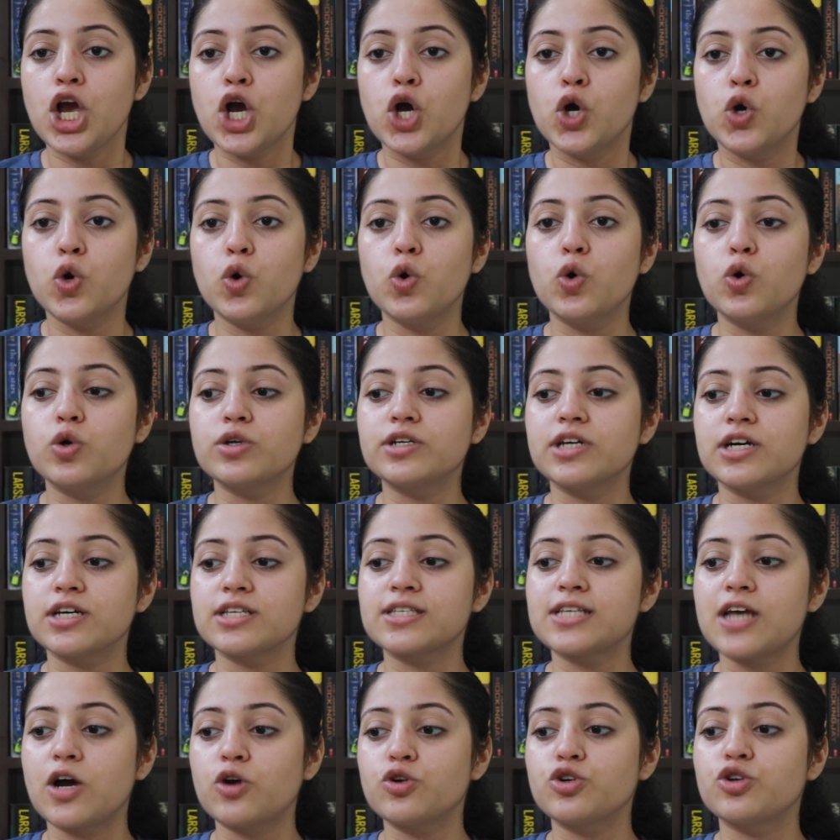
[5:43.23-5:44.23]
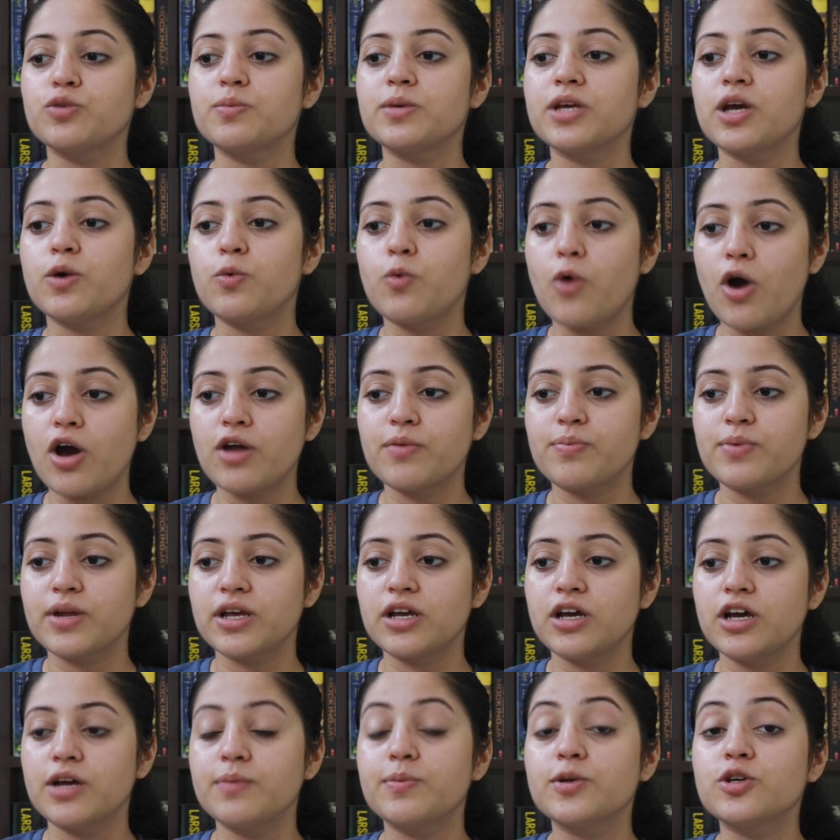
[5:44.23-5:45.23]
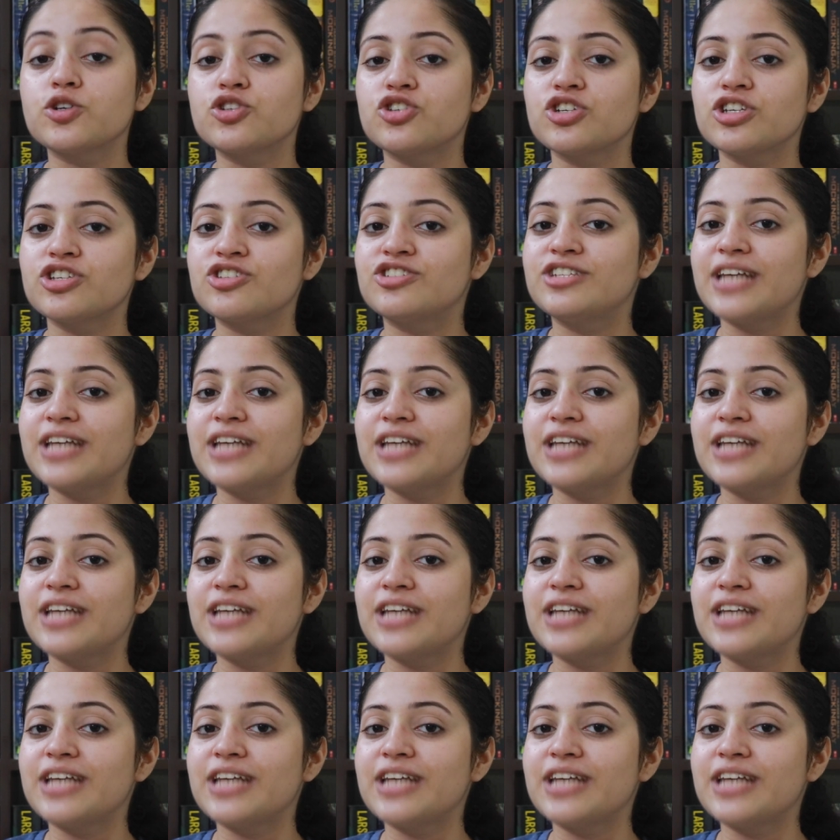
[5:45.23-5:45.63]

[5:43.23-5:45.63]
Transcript: who turns out to be a warbringer because she's